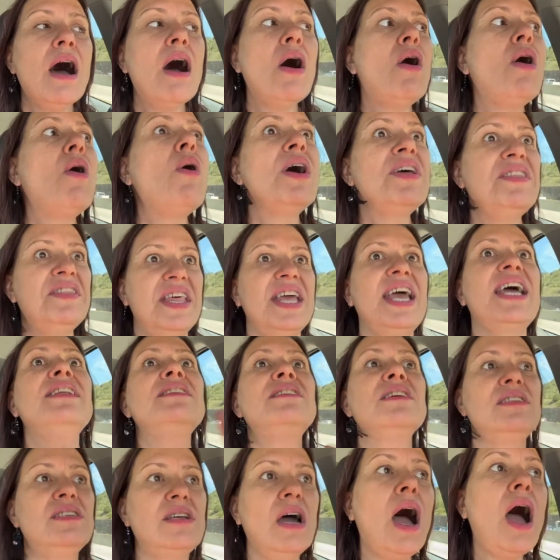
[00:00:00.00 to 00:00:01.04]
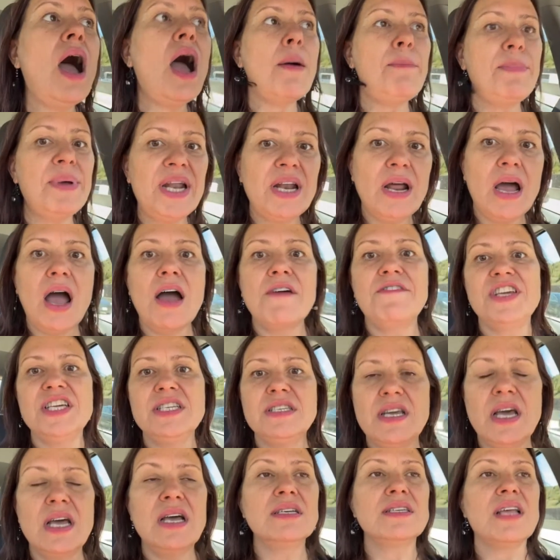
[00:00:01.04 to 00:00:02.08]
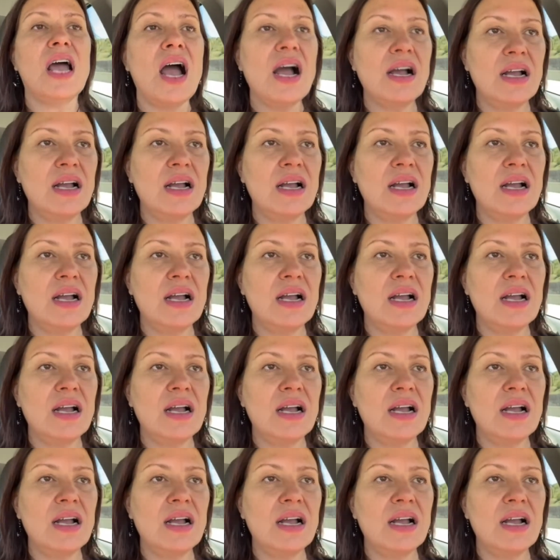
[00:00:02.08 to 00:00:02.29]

Oh, and then to top it off, he tells